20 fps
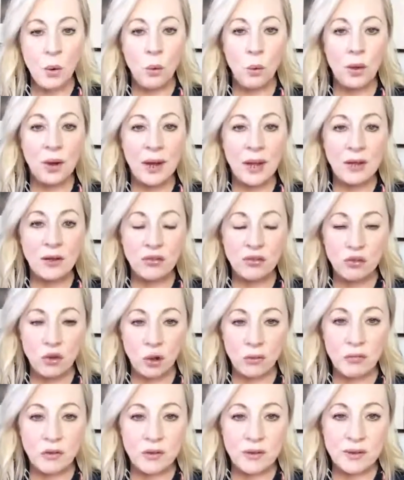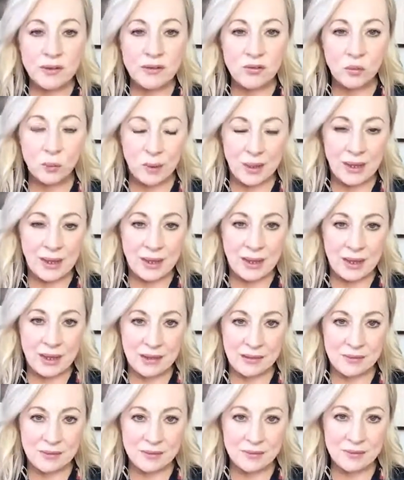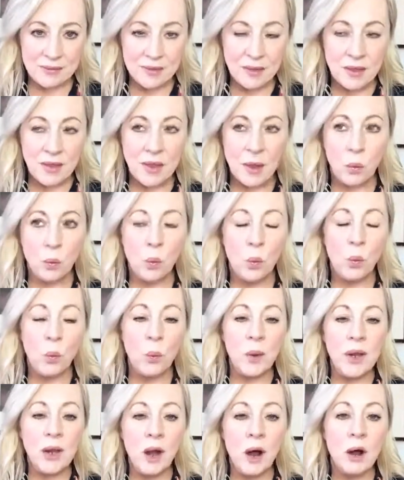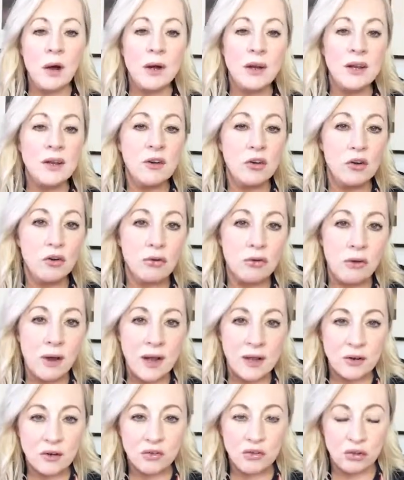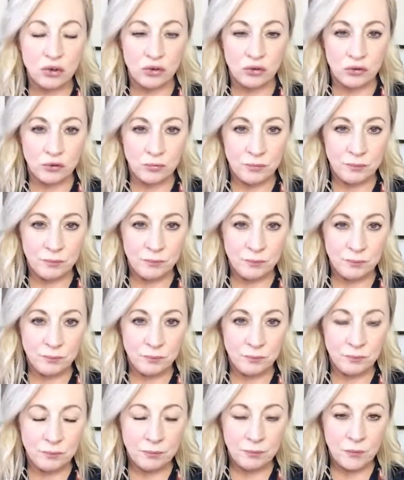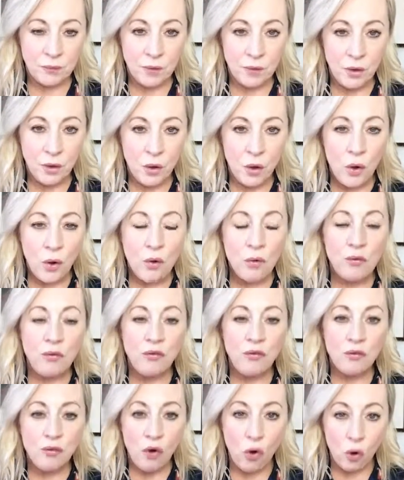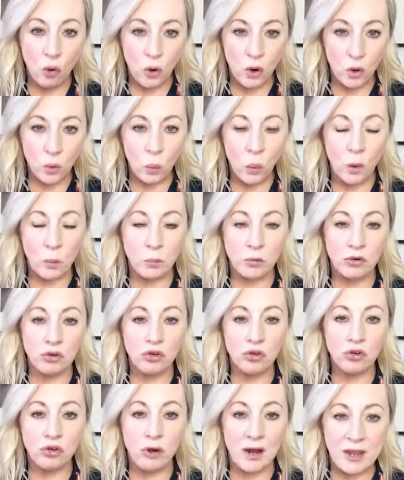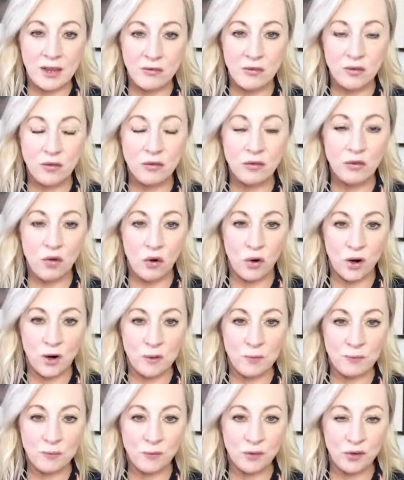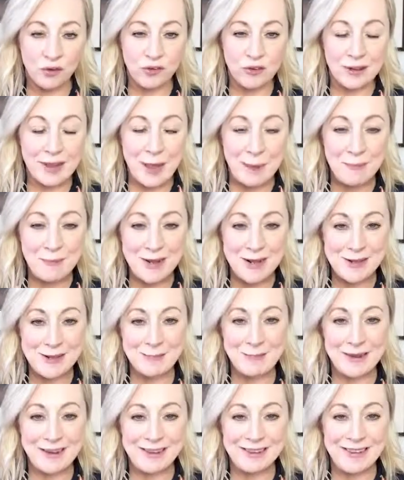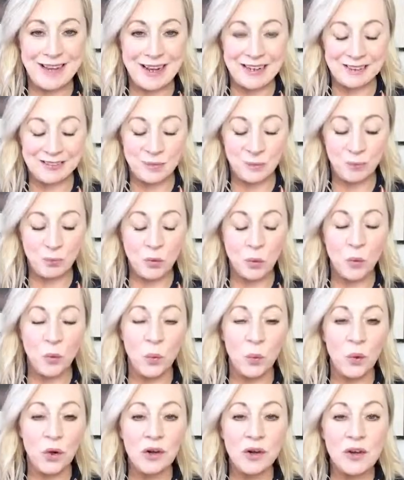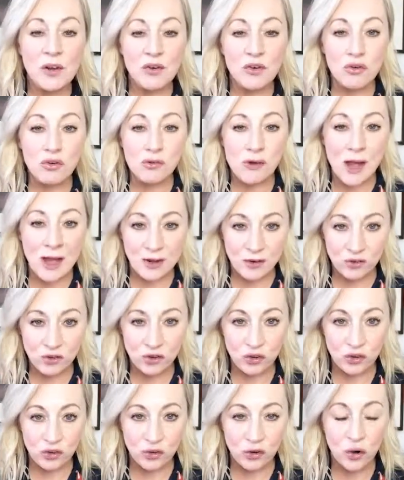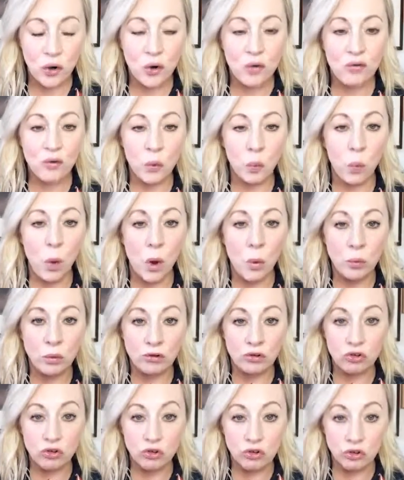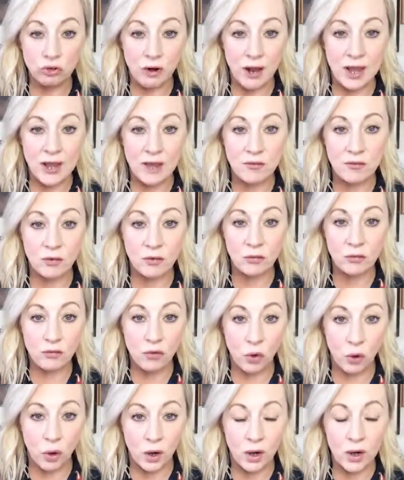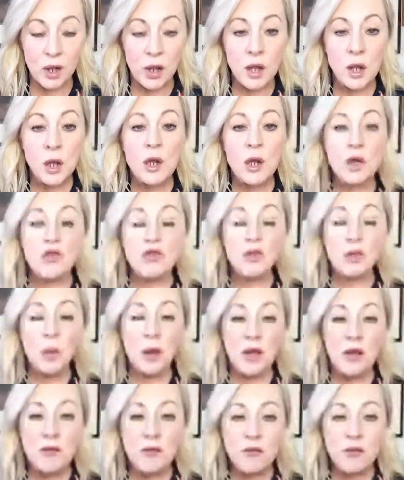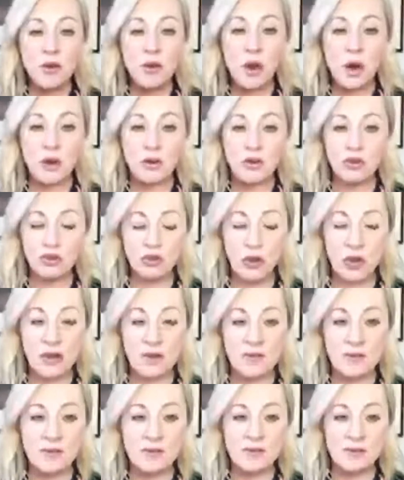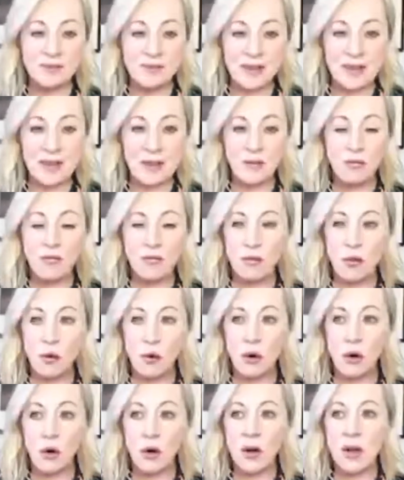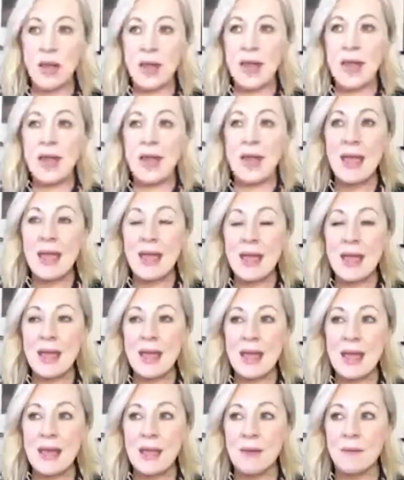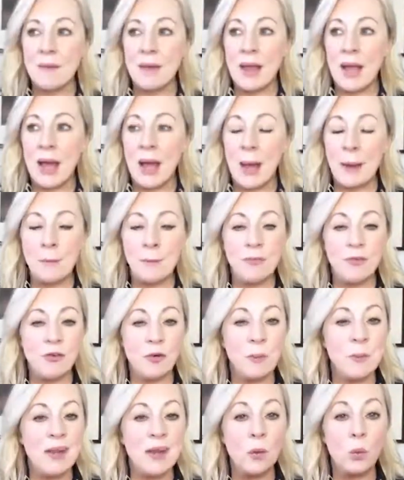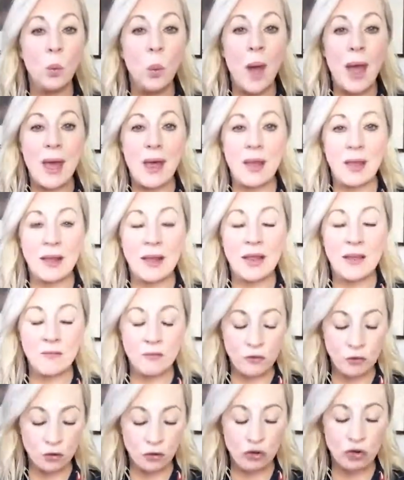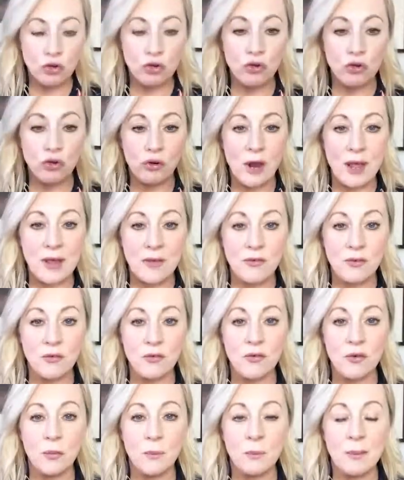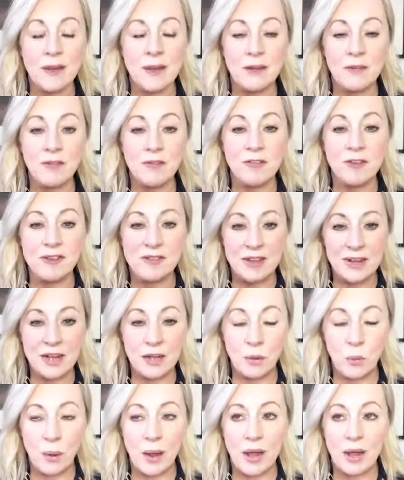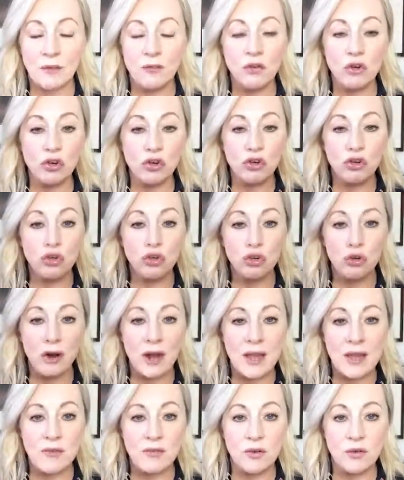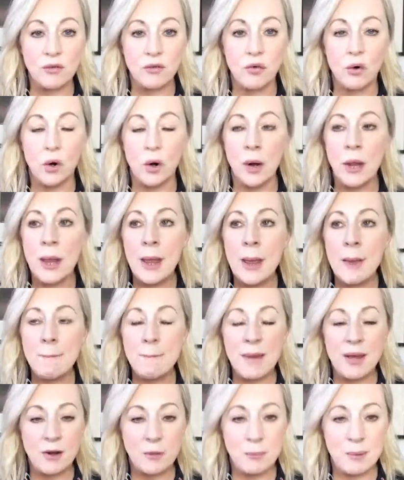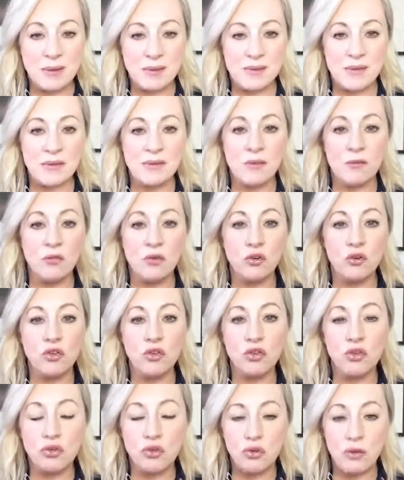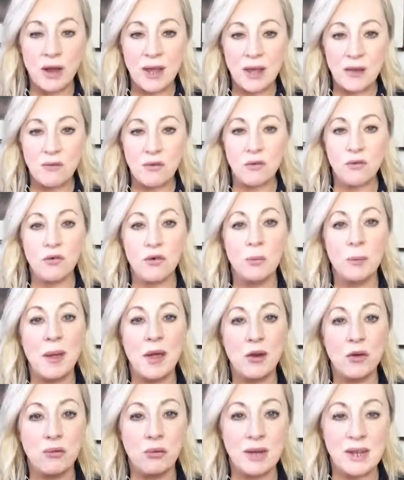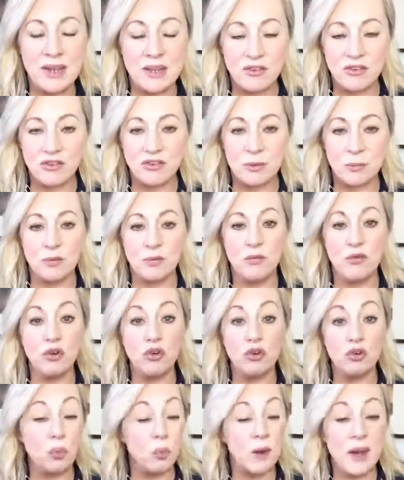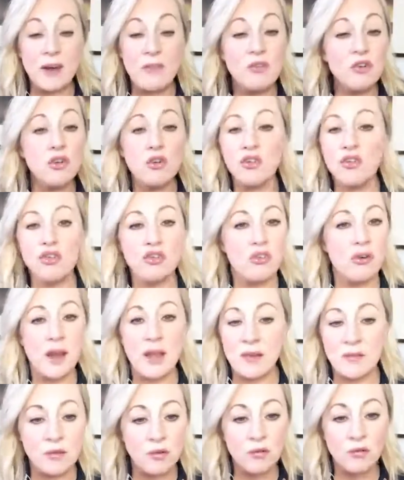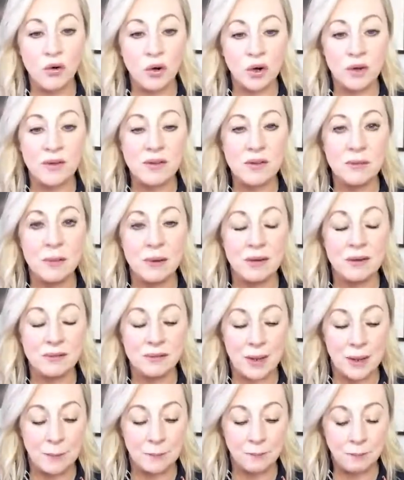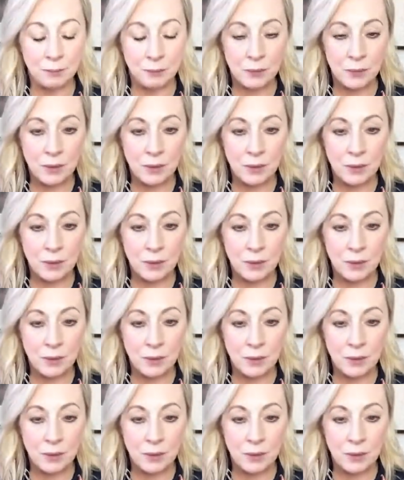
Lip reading: What I discovered this week is that when we are in gratitude for what we're striving for, now let me explain that. When we're in gratitude for what we're striving for, so if you are striving today for being well, if you're striving from being physically well, if you're striving for better business, if you're striving for better relationships, whatever you're striving for at this minute in time,